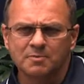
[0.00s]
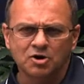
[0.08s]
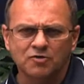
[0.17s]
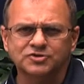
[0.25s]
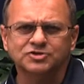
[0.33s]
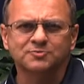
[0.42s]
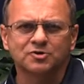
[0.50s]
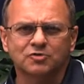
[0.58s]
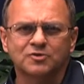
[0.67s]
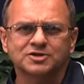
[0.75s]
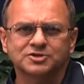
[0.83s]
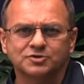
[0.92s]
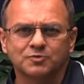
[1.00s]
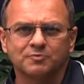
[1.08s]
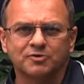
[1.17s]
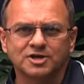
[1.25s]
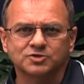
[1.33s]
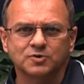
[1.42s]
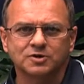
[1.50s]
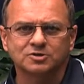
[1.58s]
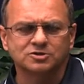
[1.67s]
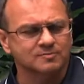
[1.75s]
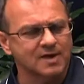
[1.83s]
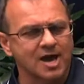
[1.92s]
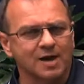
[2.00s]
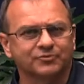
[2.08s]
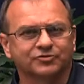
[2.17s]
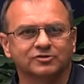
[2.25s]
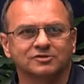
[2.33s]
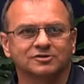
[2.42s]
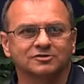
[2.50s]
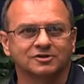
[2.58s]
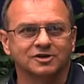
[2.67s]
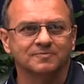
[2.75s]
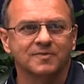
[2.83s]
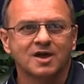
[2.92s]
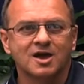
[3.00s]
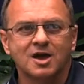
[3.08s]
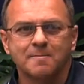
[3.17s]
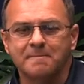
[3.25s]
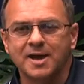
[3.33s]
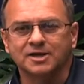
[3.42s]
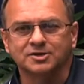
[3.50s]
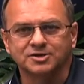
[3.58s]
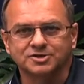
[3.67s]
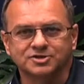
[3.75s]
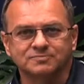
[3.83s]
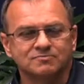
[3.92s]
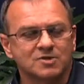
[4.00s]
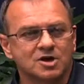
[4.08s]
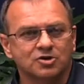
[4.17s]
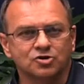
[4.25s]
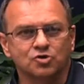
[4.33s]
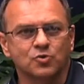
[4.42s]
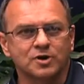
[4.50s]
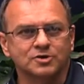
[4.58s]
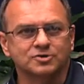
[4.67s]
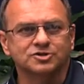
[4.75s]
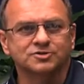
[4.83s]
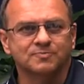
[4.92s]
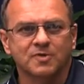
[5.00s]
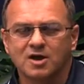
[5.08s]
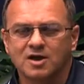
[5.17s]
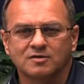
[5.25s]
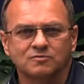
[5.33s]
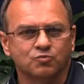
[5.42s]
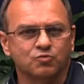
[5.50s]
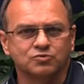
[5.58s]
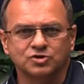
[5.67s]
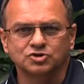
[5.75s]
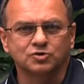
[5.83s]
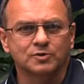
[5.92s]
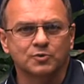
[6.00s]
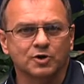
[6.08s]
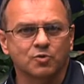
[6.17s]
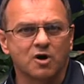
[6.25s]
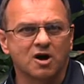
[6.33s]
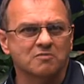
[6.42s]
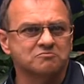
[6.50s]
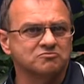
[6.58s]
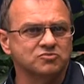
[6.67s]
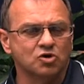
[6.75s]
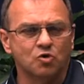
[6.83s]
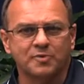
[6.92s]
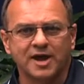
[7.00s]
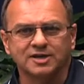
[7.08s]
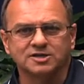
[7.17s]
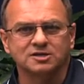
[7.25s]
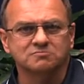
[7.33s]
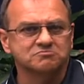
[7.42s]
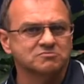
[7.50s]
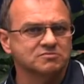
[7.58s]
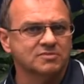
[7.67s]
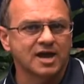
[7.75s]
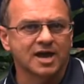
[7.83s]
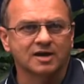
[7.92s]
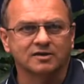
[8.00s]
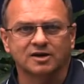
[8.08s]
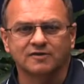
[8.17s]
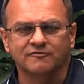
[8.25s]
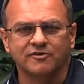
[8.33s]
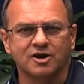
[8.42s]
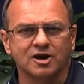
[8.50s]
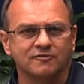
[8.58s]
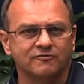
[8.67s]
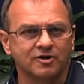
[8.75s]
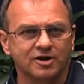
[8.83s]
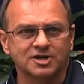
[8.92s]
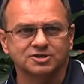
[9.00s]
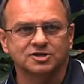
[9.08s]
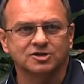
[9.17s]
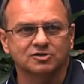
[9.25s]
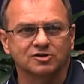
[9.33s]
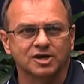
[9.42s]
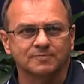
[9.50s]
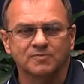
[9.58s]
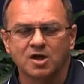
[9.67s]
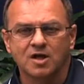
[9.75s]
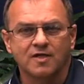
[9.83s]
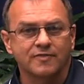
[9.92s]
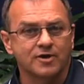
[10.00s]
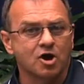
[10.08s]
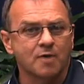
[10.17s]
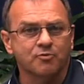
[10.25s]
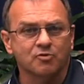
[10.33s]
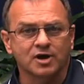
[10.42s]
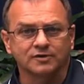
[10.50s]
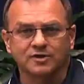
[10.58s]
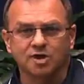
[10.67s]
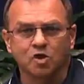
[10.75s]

But are there some good reasons to replace windows? Absolutely. Maintenance. New windows usually require no painting and very, very easy to clean. They operate,